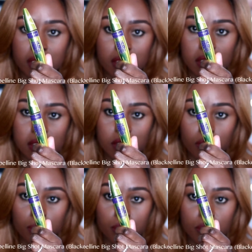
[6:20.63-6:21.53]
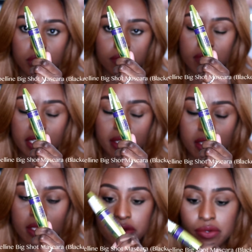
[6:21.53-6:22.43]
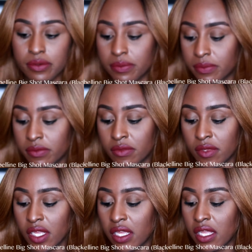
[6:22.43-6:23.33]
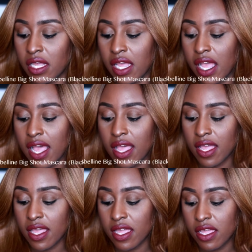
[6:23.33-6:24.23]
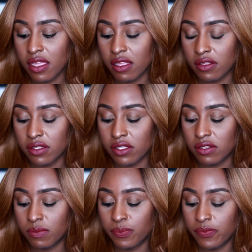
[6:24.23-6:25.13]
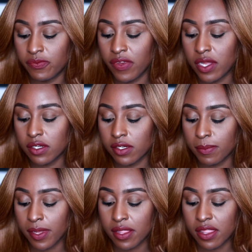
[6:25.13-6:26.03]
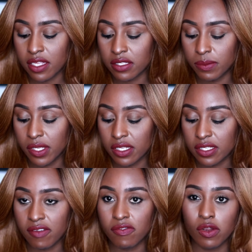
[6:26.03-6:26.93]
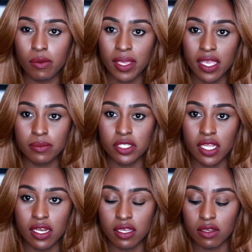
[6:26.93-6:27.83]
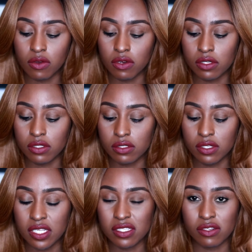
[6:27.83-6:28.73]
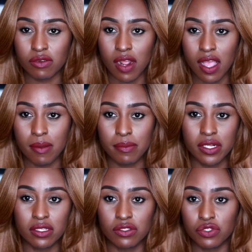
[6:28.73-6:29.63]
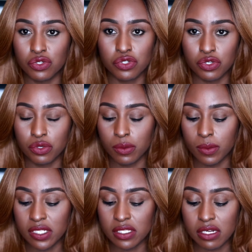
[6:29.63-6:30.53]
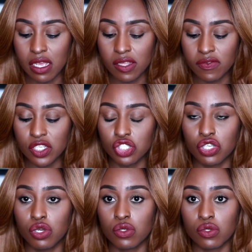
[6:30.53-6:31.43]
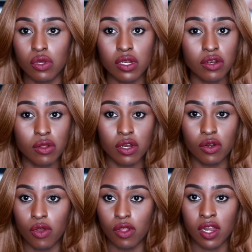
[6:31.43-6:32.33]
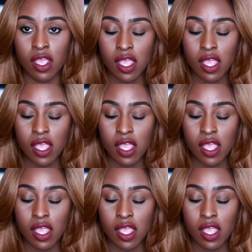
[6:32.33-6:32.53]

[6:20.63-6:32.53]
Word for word: This little beauty right here. I found out about this because I follow Makeup Shayla on Instagram and YouTube and stuff and she goes on and on and on